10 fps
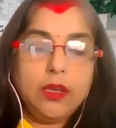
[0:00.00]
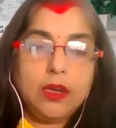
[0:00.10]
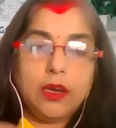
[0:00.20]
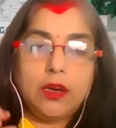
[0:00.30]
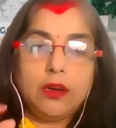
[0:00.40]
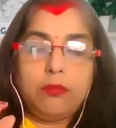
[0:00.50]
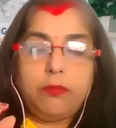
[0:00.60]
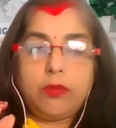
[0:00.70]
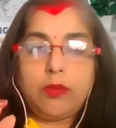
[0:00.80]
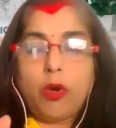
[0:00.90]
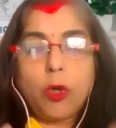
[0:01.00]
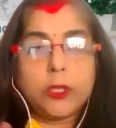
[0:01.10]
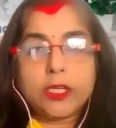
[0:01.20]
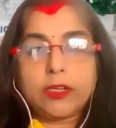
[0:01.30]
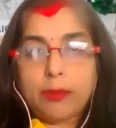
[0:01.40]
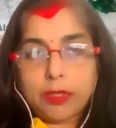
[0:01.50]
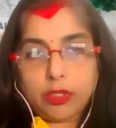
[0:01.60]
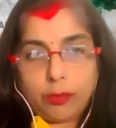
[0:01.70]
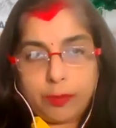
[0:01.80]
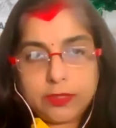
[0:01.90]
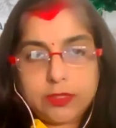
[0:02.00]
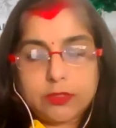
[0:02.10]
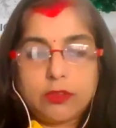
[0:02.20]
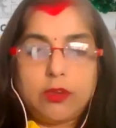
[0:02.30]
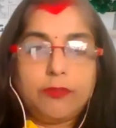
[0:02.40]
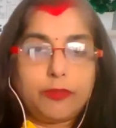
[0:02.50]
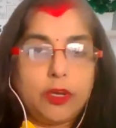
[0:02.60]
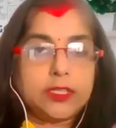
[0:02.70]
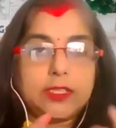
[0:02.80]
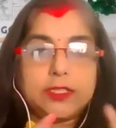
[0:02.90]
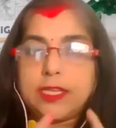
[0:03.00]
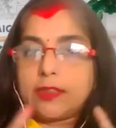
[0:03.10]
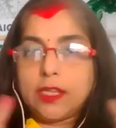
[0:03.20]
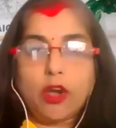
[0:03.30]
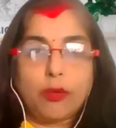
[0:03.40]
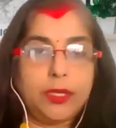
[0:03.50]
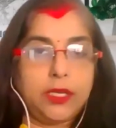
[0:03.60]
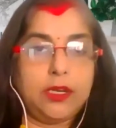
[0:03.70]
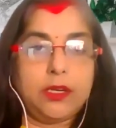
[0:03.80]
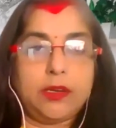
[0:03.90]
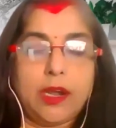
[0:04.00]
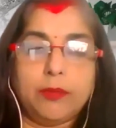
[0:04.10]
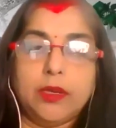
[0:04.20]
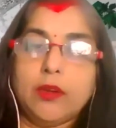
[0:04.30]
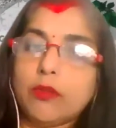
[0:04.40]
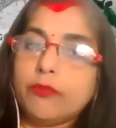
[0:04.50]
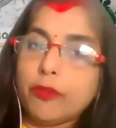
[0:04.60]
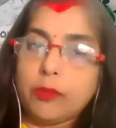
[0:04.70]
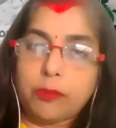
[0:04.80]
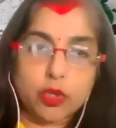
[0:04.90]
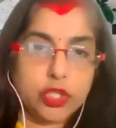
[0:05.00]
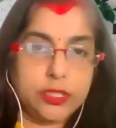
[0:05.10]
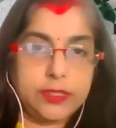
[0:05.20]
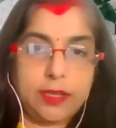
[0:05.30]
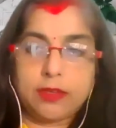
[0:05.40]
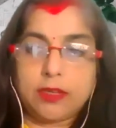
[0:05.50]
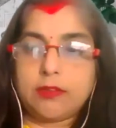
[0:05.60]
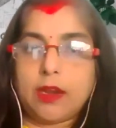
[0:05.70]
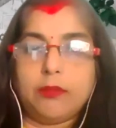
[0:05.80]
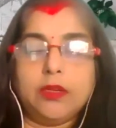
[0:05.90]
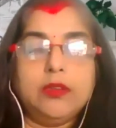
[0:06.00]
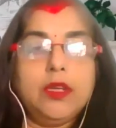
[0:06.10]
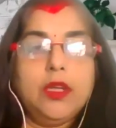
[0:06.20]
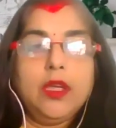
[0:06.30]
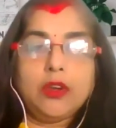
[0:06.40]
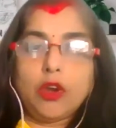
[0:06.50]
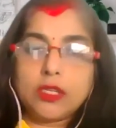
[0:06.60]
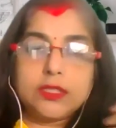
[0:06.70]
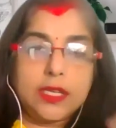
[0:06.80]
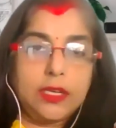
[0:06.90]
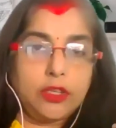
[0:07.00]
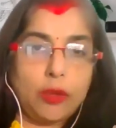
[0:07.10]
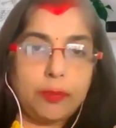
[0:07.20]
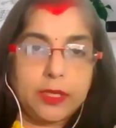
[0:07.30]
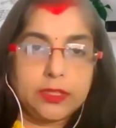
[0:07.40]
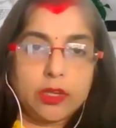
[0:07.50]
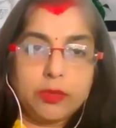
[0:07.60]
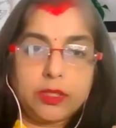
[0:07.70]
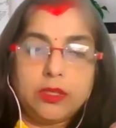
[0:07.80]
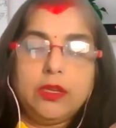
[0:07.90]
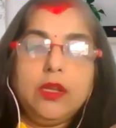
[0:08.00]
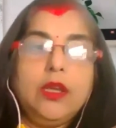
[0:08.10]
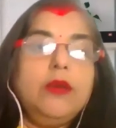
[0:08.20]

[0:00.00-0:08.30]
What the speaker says: All the grammar topics. Of course, there's nothing omitted in grammar. Full portion is there in grammar. Not a single topic is omitted.